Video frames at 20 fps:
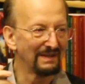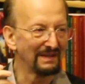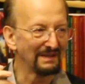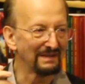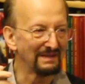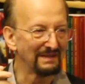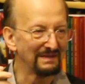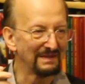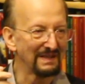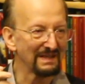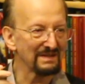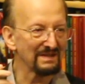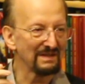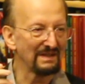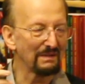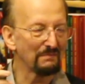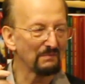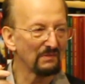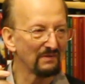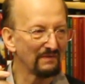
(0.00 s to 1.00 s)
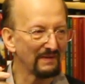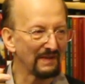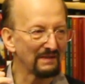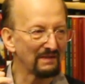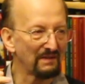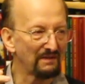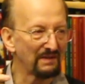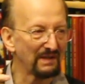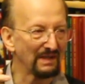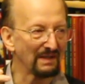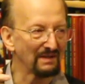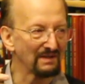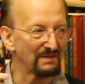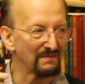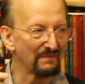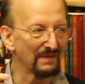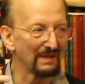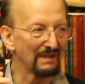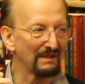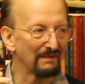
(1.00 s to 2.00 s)
It does a number of other things
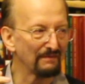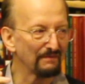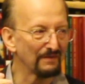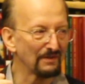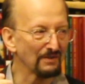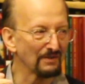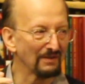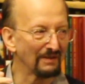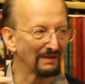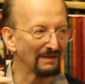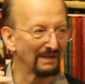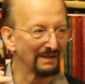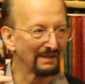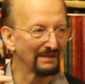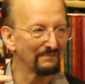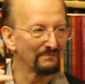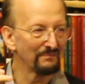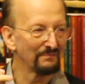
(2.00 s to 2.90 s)
very efficiently.